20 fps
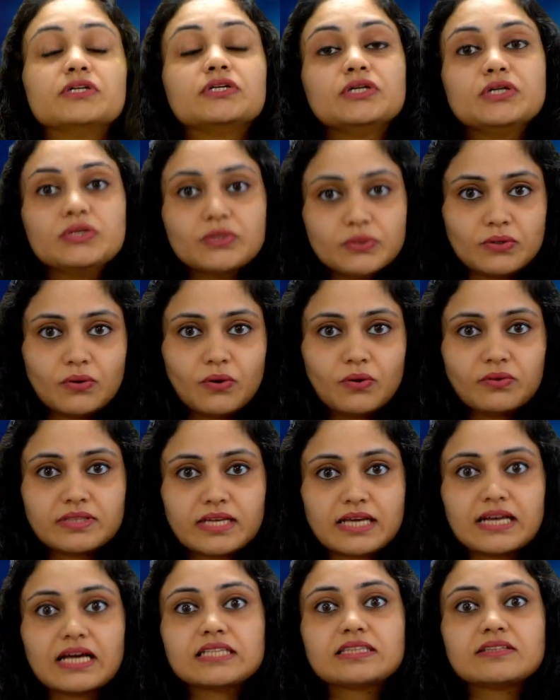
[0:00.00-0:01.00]
Do you know
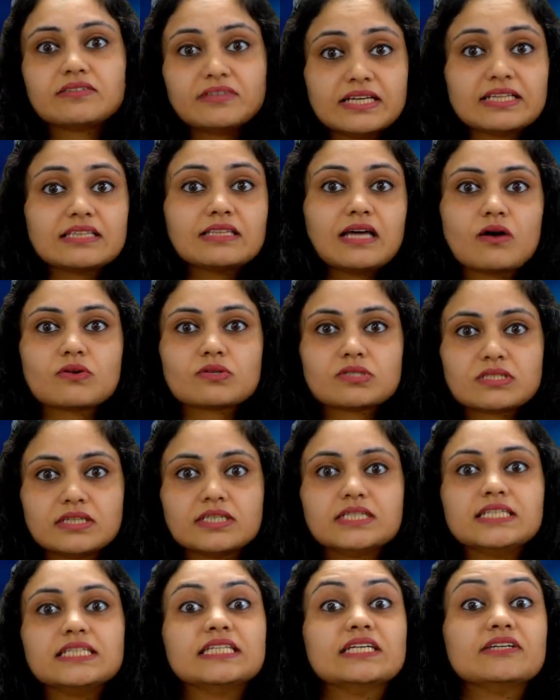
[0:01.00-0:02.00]
there are
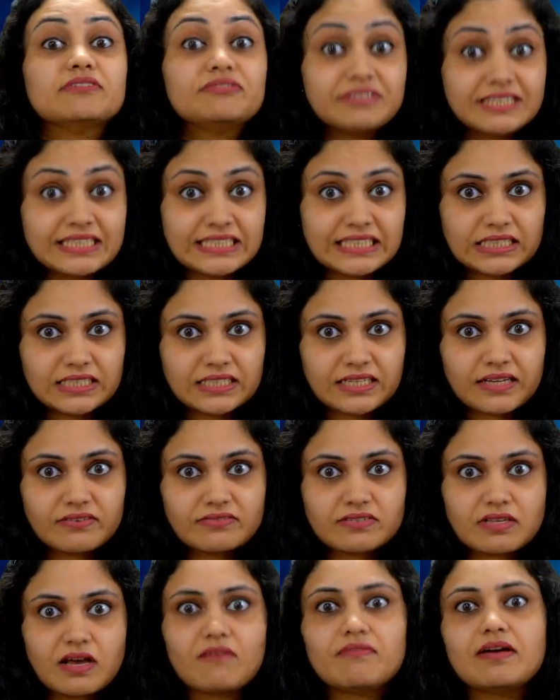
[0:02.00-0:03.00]
3,000 different ETFs
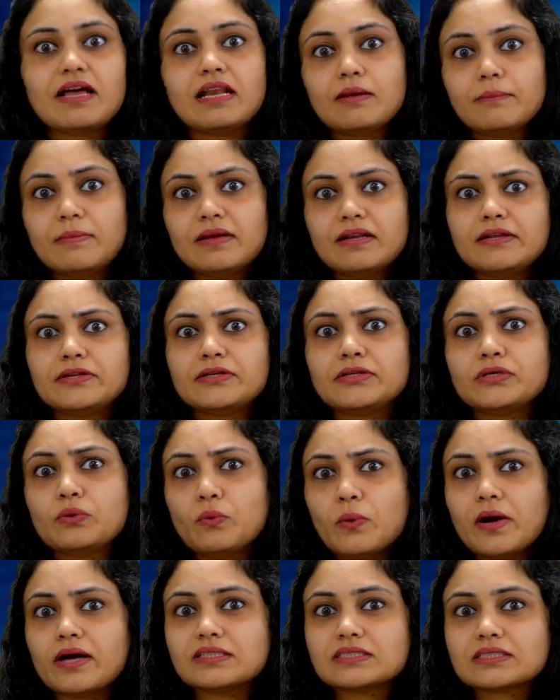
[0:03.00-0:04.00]
available in
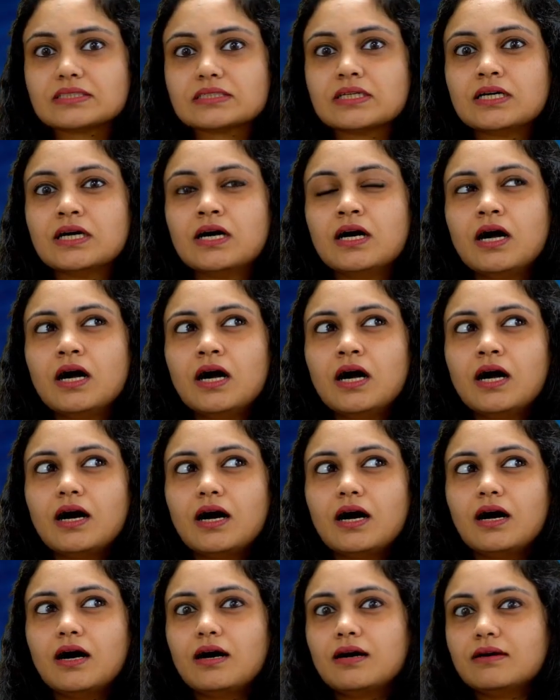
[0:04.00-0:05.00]
US?
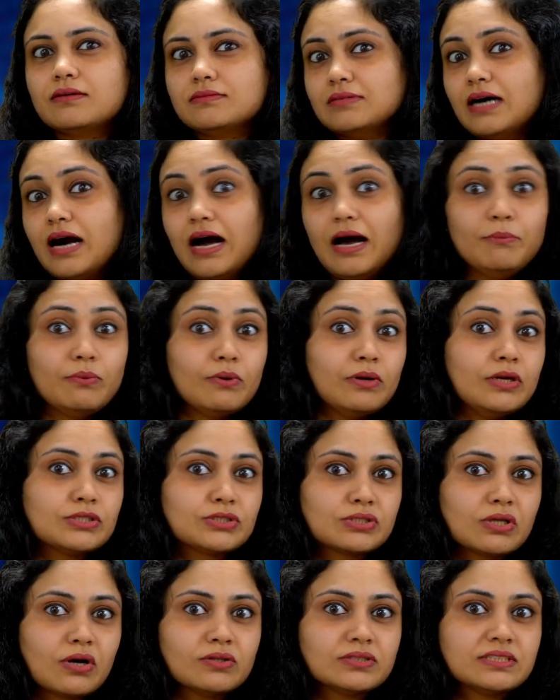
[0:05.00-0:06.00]
I'm
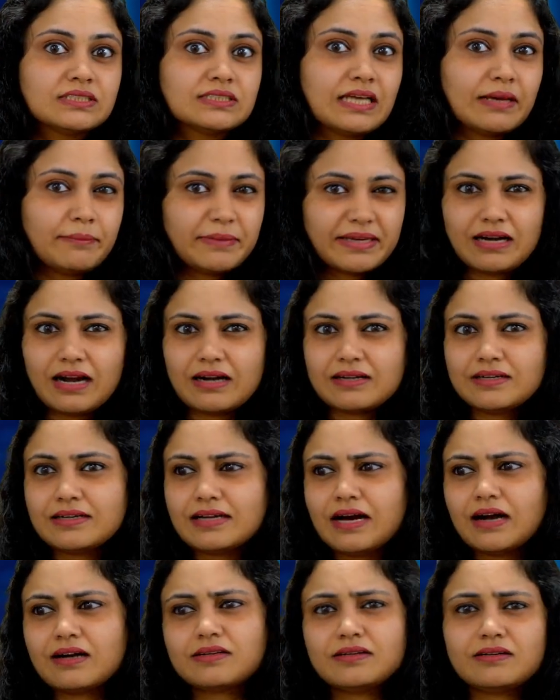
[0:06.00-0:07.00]
bullish on
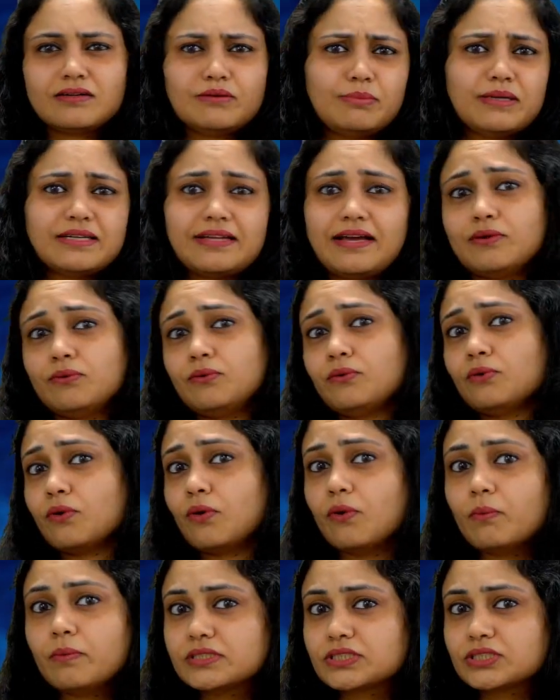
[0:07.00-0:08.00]
semiconductor, but I don't
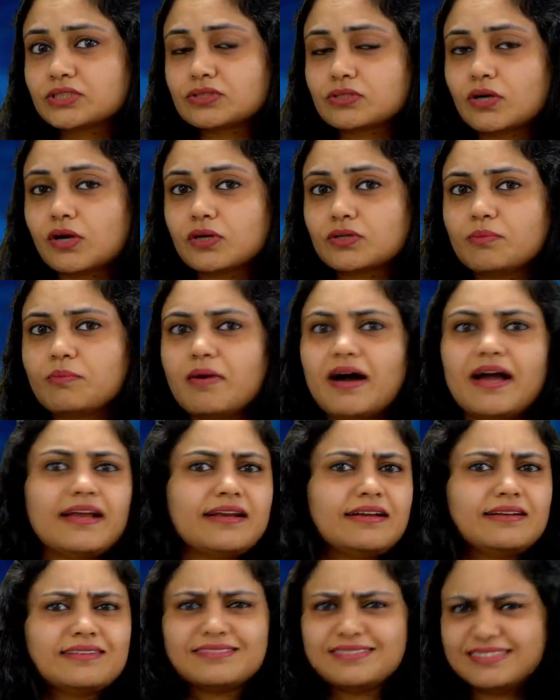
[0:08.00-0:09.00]
know which stock to buy.
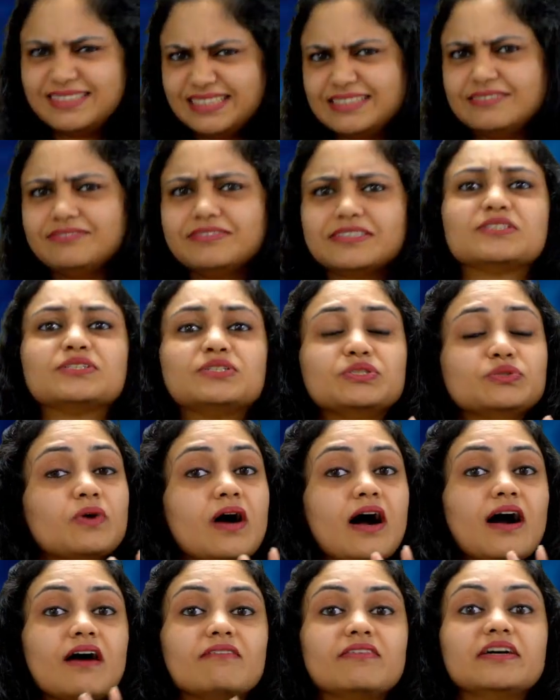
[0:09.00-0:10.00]
Leave it, you
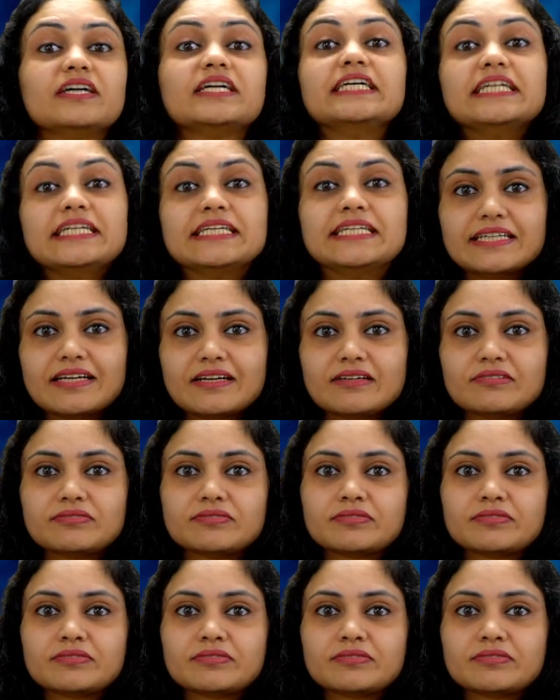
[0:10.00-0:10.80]
have an ETF.